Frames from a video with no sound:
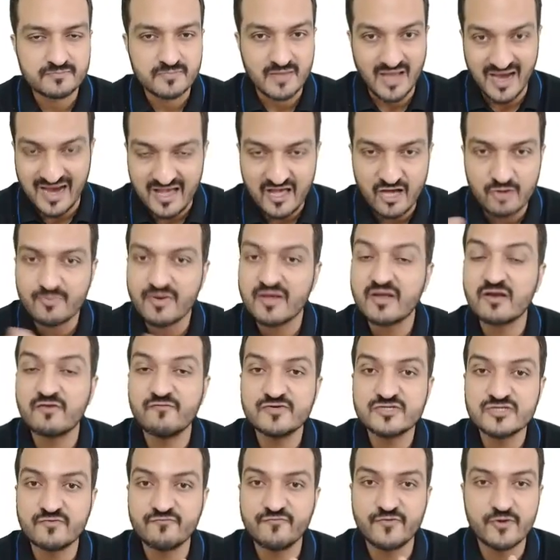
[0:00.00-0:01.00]
I have my
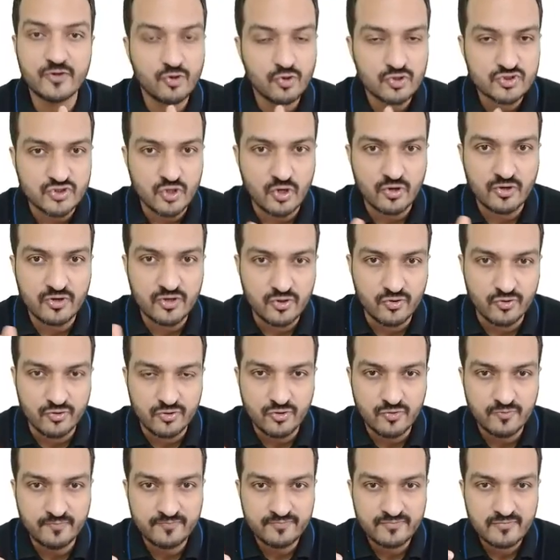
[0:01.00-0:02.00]
revision videos on
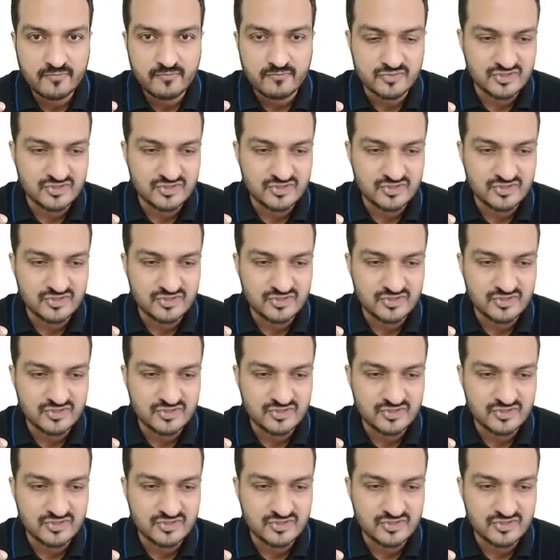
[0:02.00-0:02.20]
YouTube.